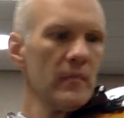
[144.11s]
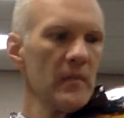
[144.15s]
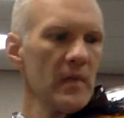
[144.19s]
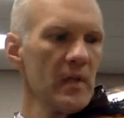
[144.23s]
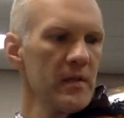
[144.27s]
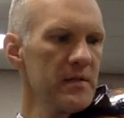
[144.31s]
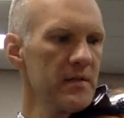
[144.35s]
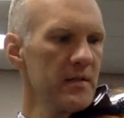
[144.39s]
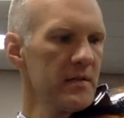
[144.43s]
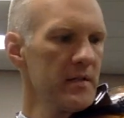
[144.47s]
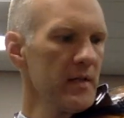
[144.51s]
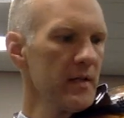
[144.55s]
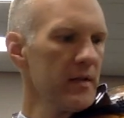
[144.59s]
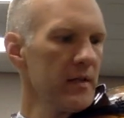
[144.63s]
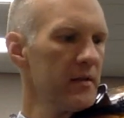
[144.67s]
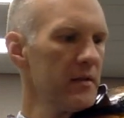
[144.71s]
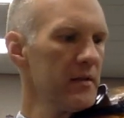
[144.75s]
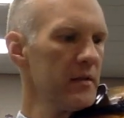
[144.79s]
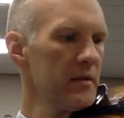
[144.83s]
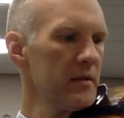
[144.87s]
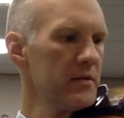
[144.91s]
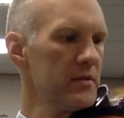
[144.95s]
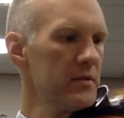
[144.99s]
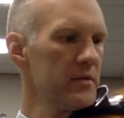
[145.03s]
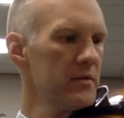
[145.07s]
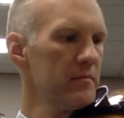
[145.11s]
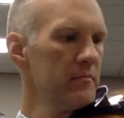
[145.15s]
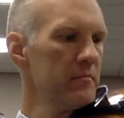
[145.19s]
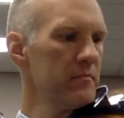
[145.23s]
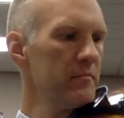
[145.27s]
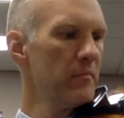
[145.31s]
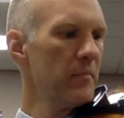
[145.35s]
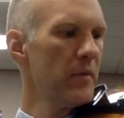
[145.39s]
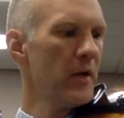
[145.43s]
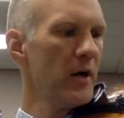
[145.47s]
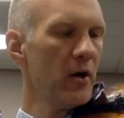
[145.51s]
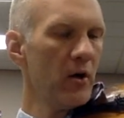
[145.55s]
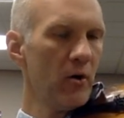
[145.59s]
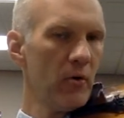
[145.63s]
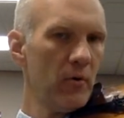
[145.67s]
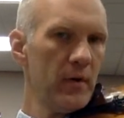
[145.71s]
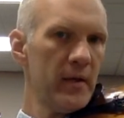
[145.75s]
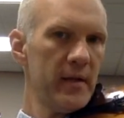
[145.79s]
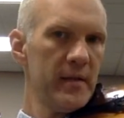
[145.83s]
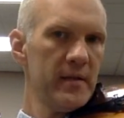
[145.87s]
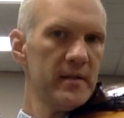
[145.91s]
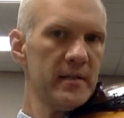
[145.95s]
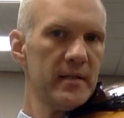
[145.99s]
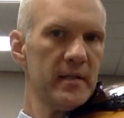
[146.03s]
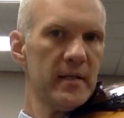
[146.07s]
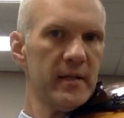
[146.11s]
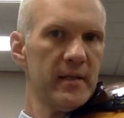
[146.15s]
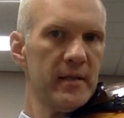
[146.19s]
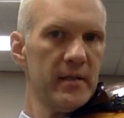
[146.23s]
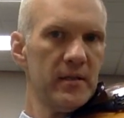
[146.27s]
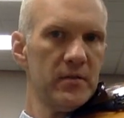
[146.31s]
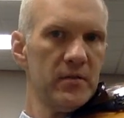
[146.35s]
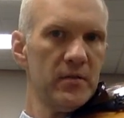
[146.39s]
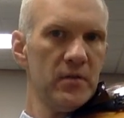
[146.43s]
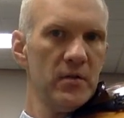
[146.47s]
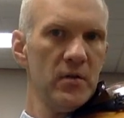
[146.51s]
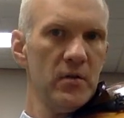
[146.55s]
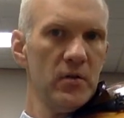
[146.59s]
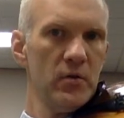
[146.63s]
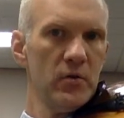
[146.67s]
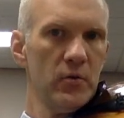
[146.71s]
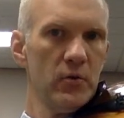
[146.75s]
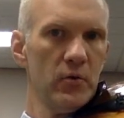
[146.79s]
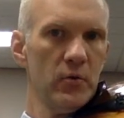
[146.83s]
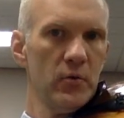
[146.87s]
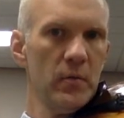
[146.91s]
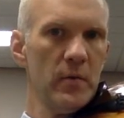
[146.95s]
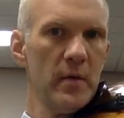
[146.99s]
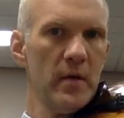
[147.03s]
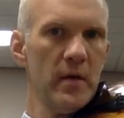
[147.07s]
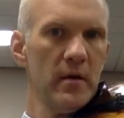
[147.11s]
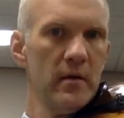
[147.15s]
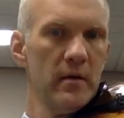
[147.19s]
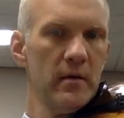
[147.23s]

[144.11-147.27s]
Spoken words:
stick the bow inside the tube,